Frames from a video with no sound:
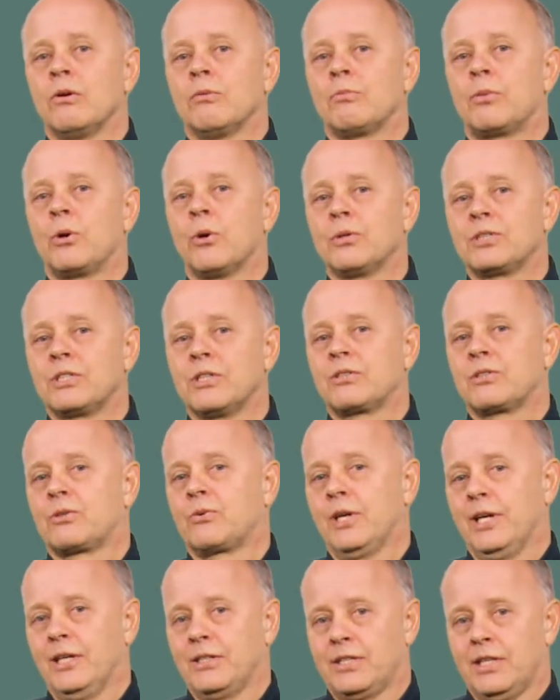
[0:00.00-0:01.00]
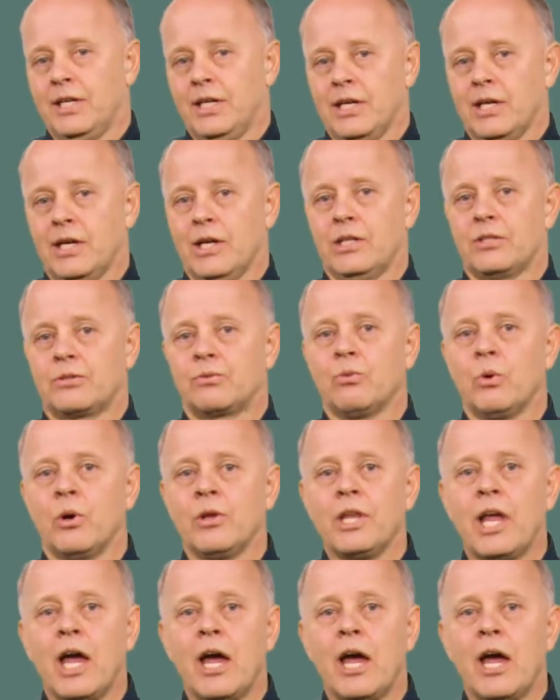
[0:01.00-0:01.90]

Process tracing is one